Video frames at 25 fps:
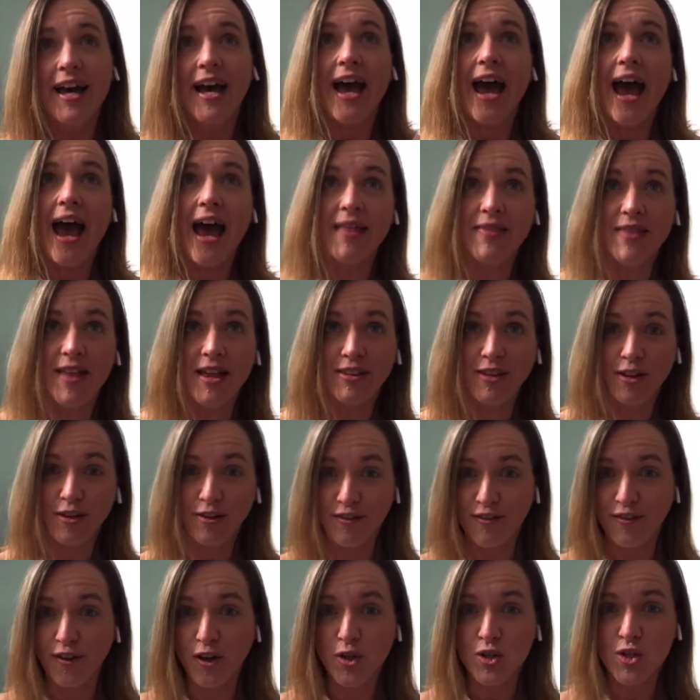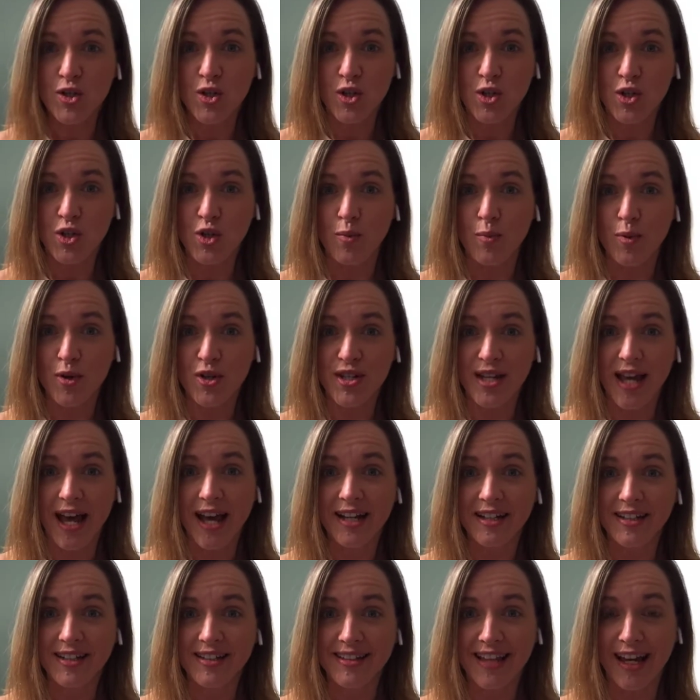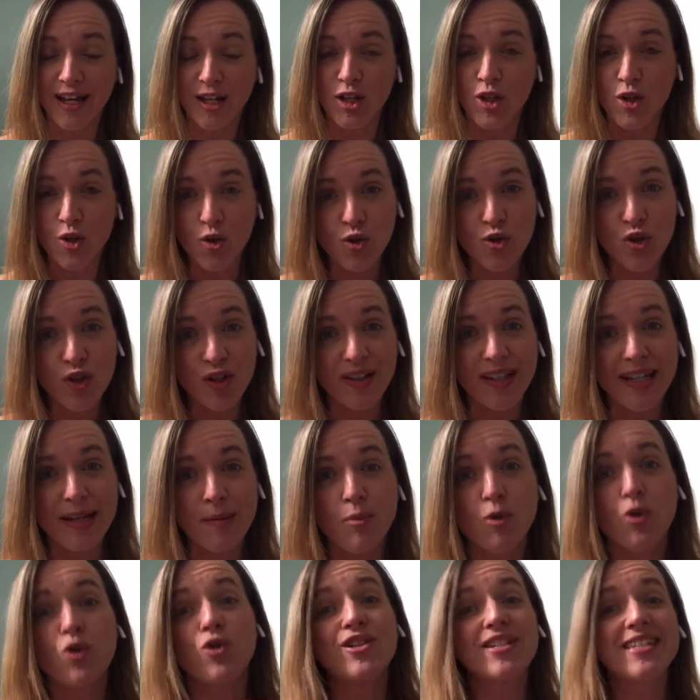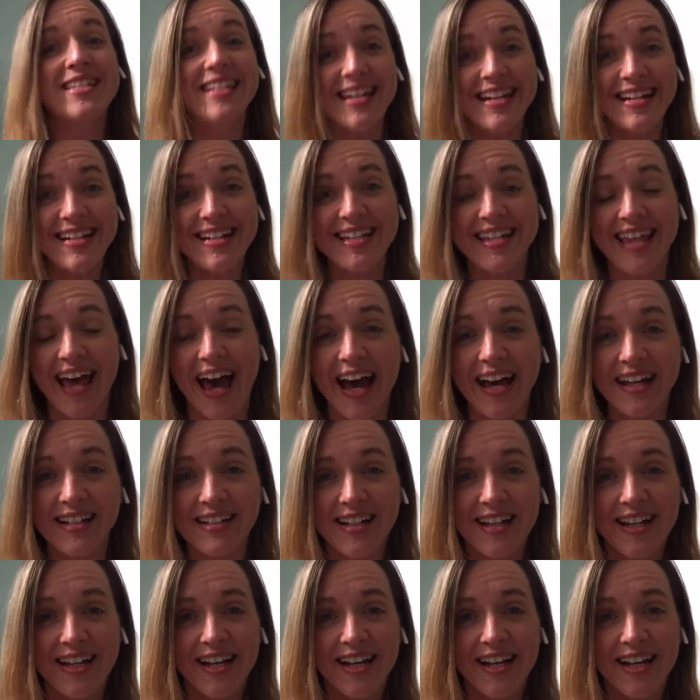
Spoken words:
and then the first superset that usually precedes that